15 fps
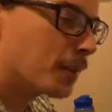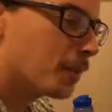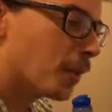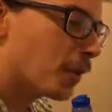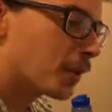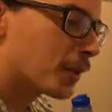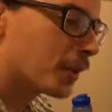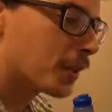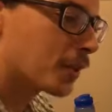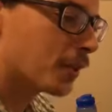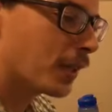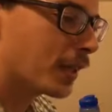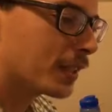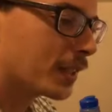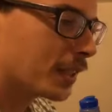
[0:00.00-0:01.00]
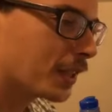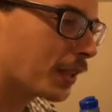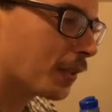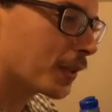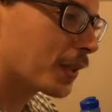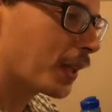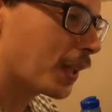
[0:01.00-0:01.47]
motion, the Serratus Anterior,
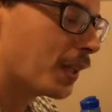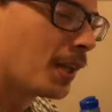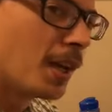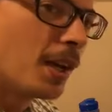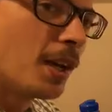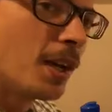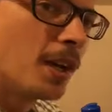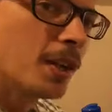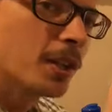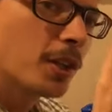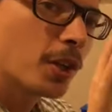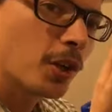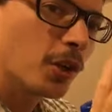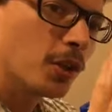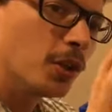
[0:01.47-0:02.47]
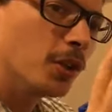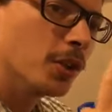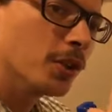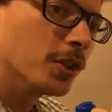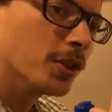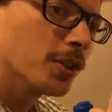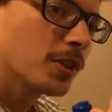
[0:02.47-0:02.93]
which kind of
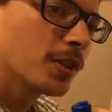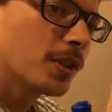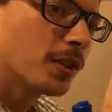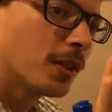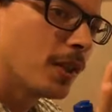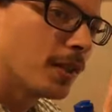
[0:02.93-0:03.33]
curls